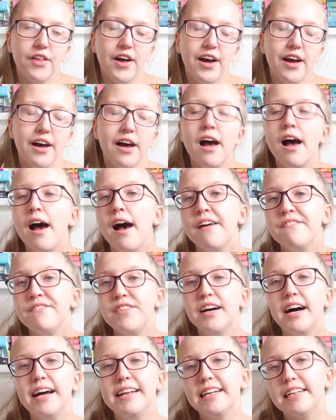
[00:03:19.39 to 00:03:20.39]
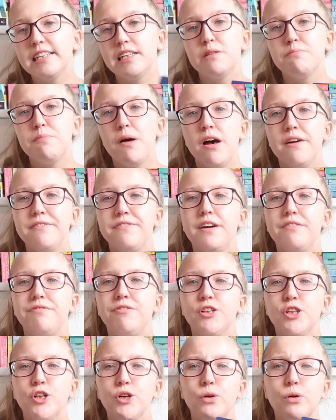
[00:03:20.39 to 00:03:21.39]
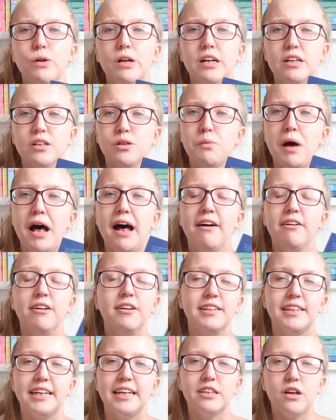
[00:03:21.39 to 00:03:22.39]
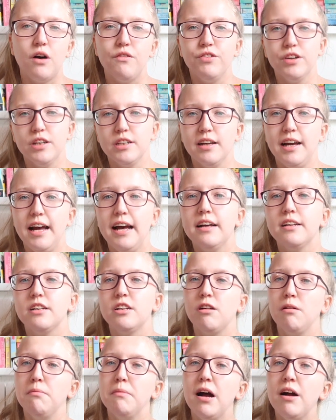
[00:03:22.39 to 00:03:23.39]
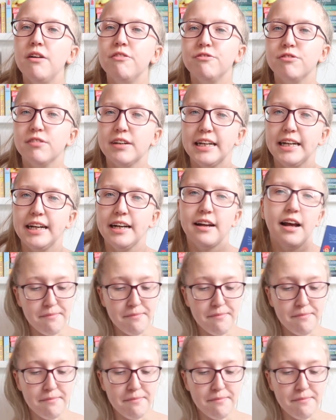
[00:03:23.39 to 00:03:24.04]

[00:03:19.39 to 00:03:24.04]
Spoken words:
I feel like this is perfect for June as well because it's obviously a summer read.